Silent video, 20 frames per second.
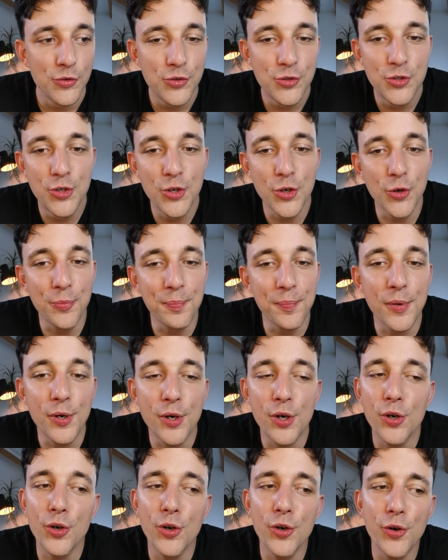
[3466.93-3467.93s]
To
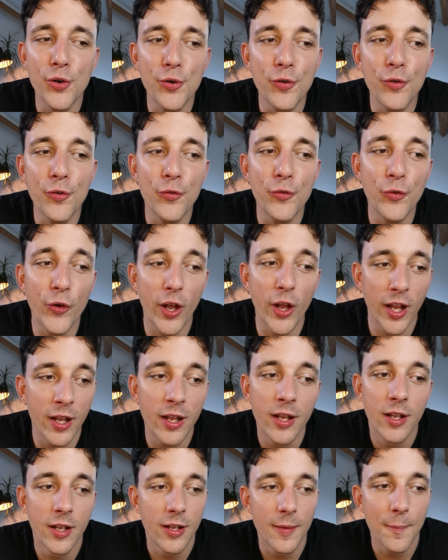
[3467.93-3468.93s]
move
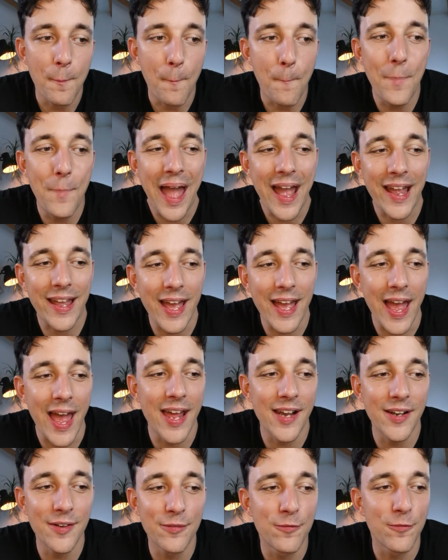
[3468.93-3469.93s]
back
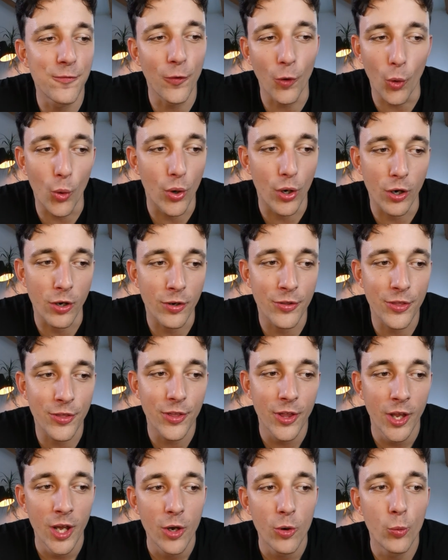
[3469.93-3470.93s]
and
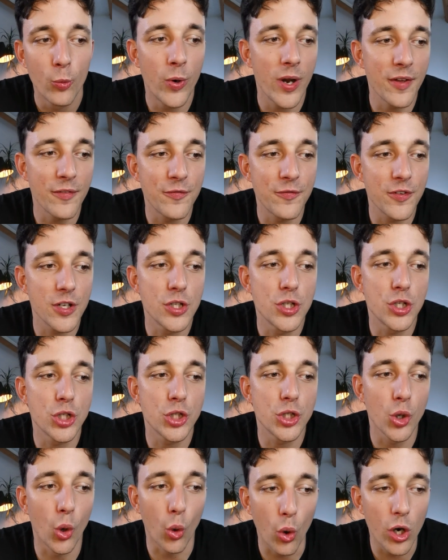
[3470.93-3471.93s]
forth with
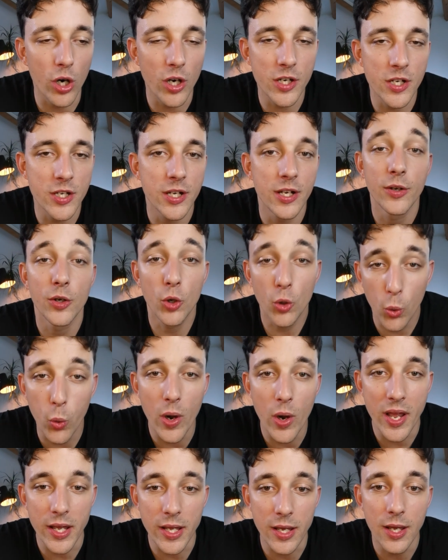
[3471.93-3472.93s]
short,
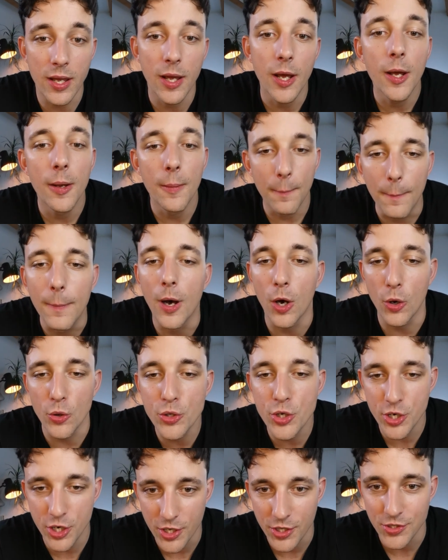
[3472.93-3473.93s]
quick
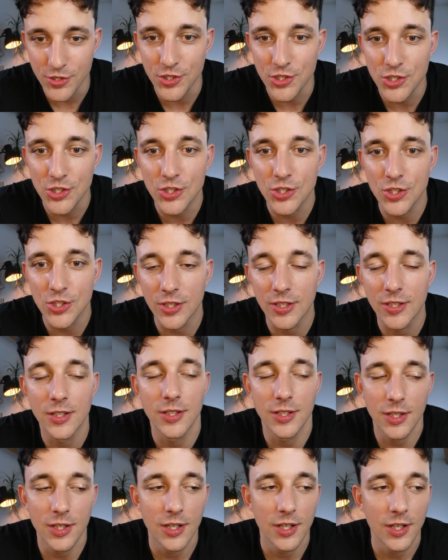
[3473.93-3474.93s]
motions.
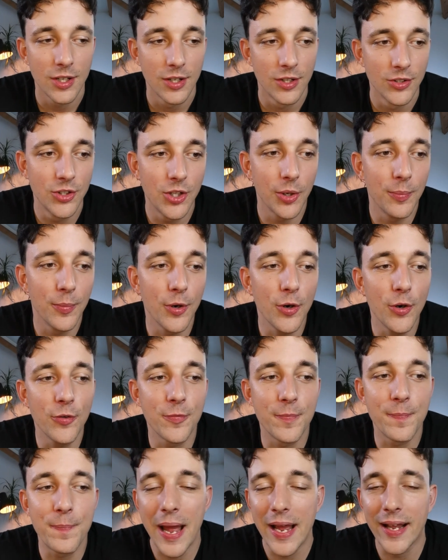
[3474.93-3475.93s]
To
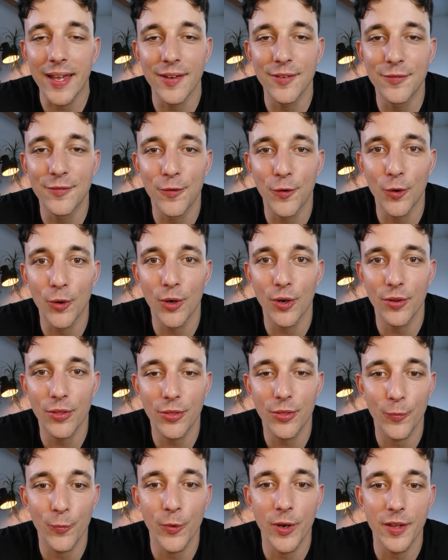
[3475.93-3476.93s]
move back and
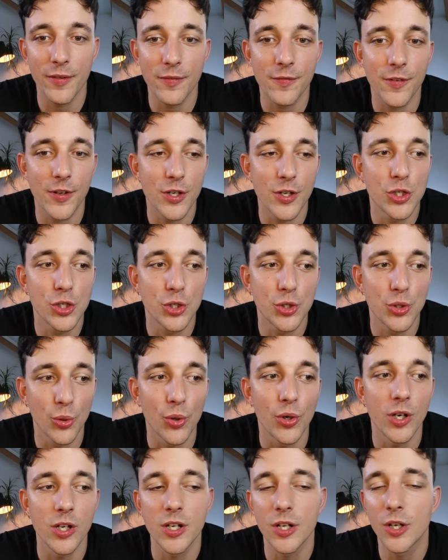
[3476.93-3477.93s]
forth with
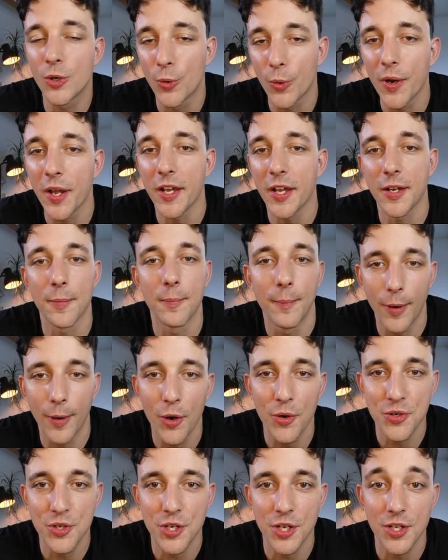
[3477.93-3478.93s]
short, quick
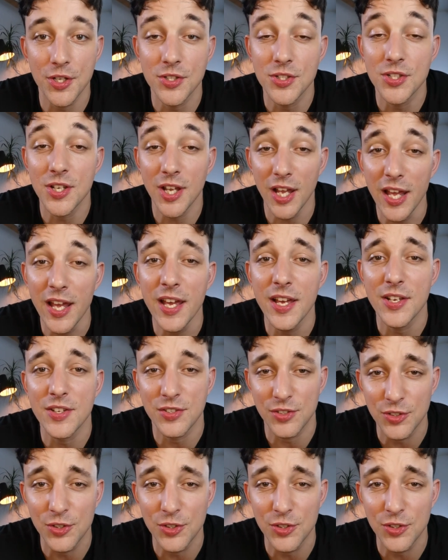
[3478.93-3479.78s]
motions is